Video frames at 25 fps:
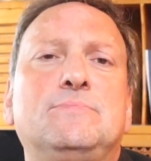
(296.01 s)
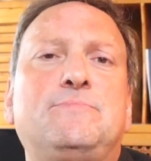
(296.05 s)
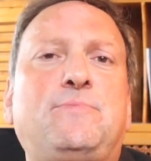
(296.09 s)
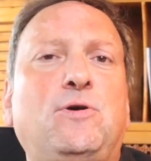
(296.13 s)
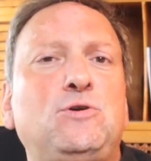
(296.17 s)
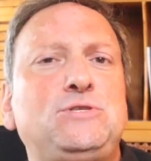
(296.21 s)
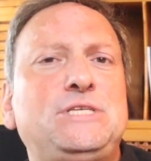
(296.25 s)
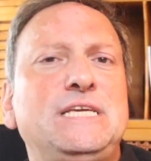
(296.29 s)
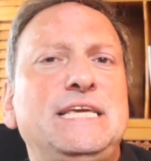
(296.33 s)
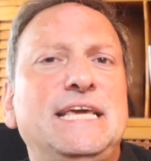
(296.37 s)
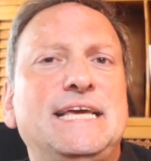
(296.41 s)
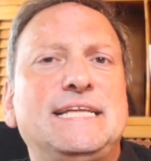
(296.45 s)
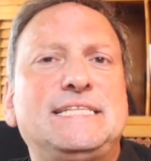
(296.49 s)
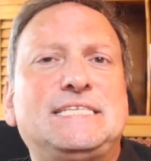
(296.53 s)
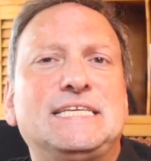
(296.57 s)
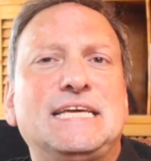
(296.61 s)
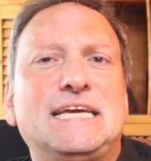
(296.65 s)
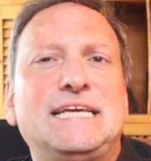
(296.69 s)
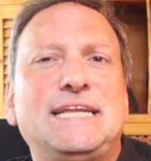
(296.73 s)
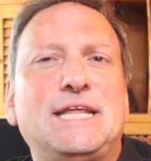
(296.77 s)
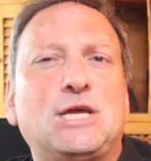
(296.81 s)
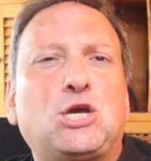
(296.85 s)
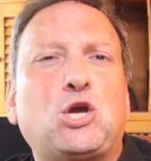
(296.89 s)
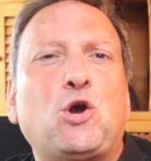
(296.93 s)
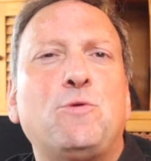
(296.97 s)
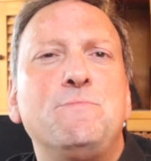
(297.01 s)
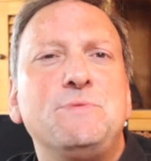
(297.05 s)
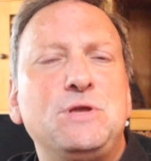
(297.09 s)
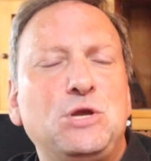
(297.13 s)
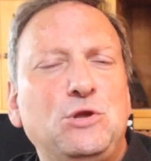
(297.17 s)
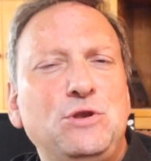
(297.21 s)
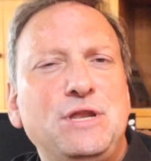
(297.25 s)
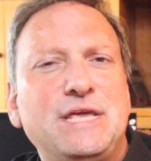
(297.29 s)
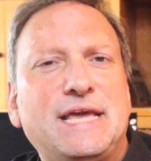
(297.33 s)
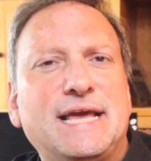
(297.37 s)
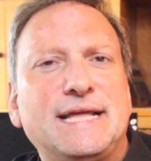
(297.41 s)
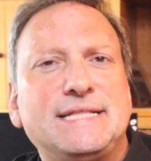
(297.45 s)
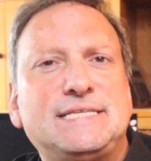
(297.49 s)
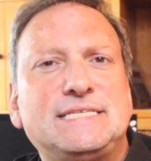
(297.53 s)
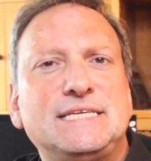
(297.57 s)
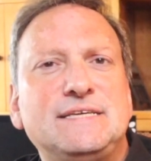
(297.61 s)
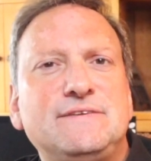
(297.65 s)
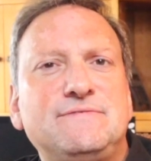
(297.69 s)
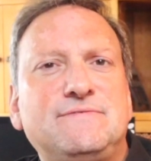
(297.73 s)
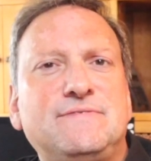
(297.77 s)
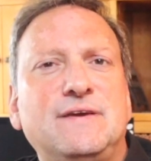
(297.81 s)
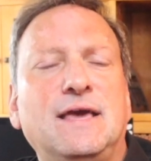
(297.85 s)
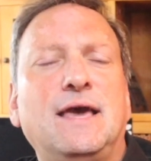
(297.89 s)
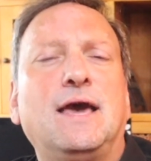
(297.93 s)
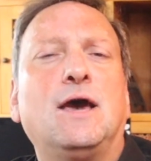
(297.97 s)
putting it in a
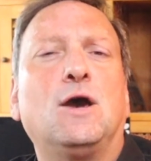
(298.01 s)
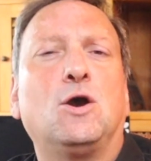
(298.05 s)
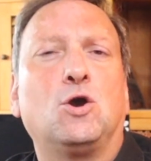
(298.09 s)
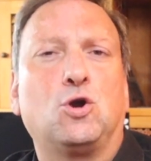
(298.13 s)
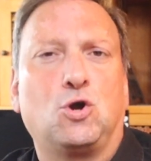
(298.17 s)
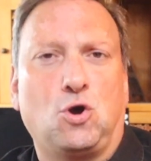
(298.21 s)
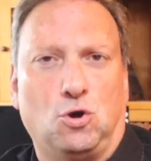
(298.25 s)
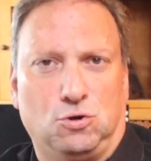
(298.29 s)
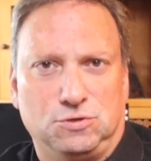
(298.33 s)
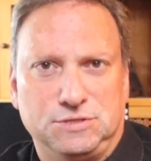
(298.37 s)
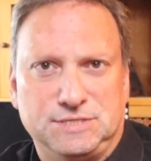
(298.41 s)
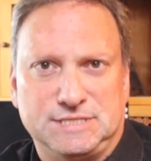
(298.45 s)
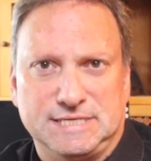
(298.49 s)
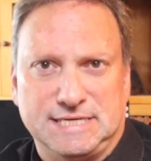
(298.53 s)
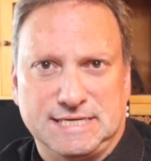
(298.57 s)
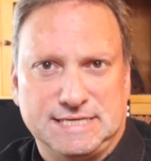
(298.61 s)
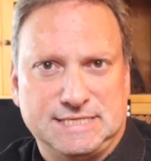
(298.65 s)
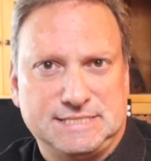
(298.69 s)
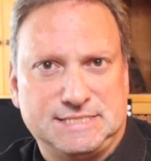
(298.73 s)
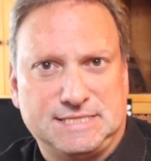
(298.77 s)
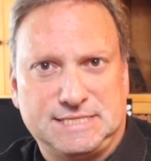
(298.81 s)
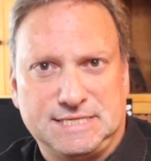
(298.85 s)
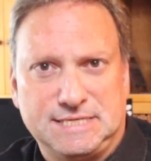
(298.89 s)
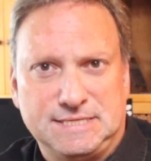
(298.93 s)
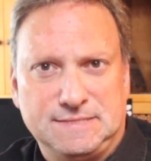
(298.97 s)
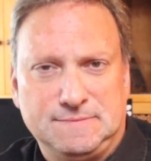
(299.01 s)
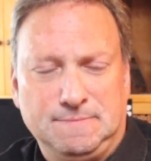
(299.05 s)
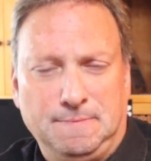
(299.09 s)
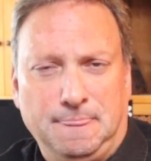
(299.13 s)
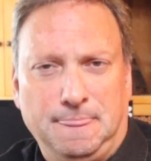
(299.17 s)
communicative context.